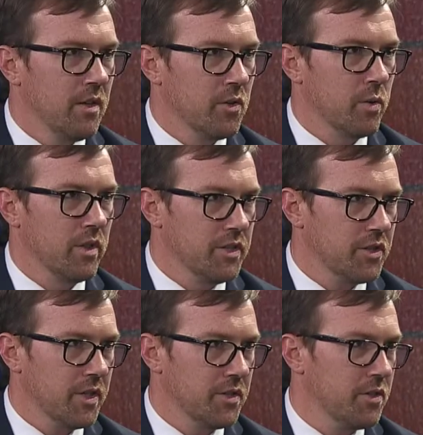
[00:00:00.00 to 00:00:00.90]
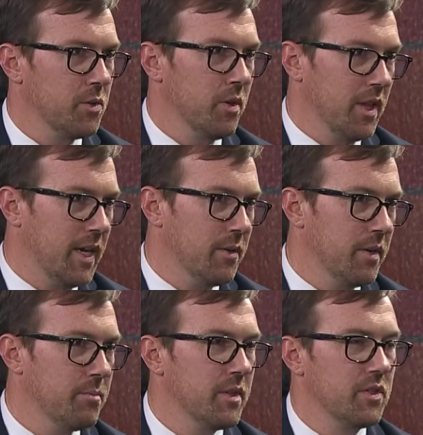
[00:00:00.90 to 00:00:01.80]
Illinois legislature to allow
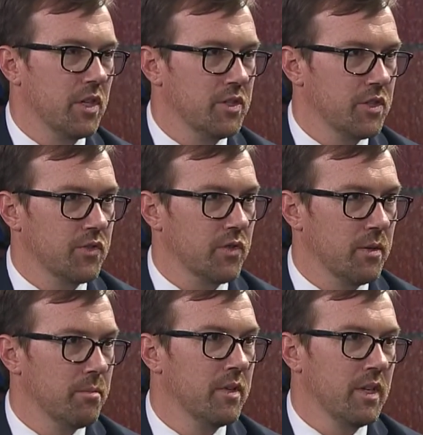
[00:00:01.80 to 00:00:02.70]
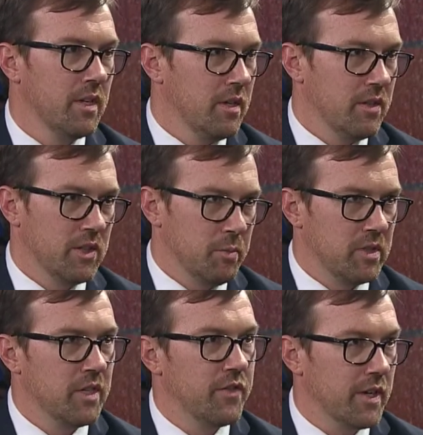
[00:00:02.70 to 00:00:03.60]
it, but judges from the
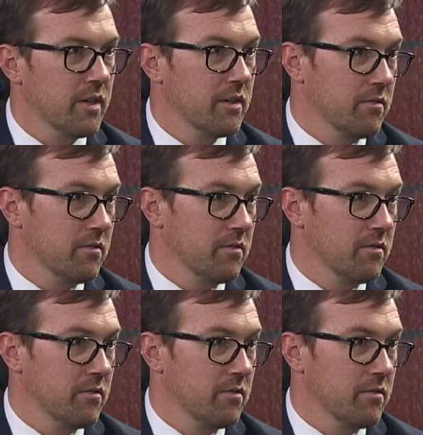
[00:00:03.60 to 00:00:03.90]
specific